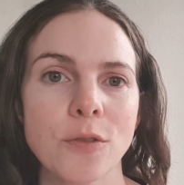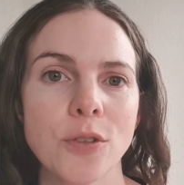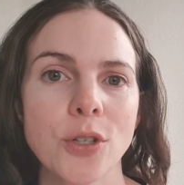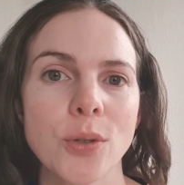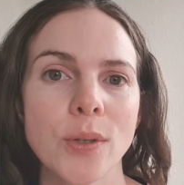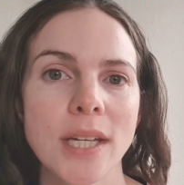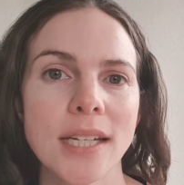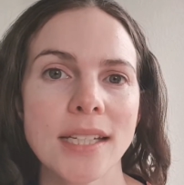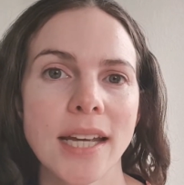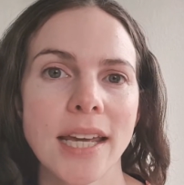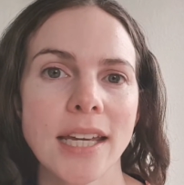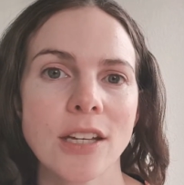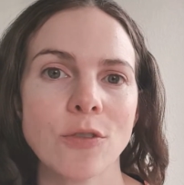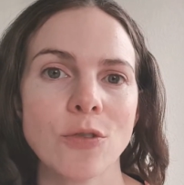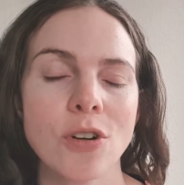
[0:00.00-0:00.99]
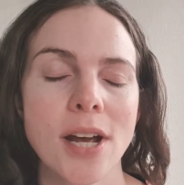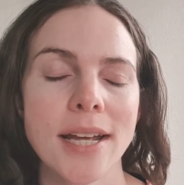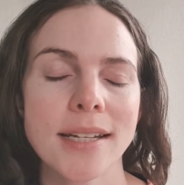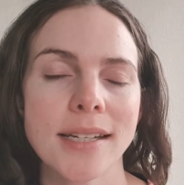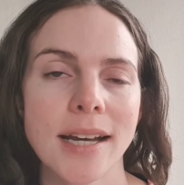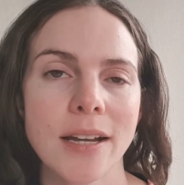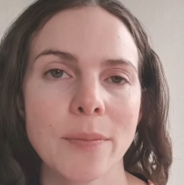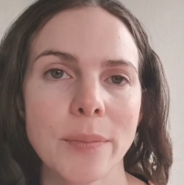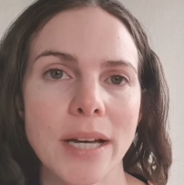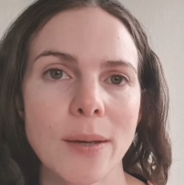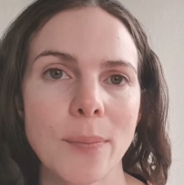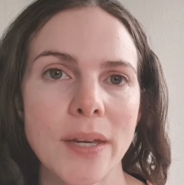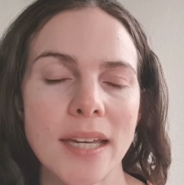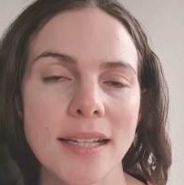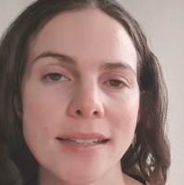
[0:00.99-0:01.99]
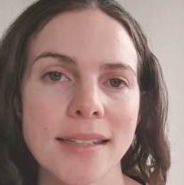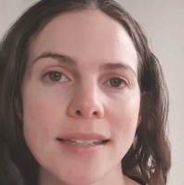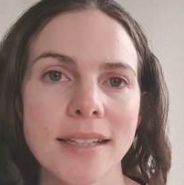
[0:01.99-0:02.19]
you get taken right down by being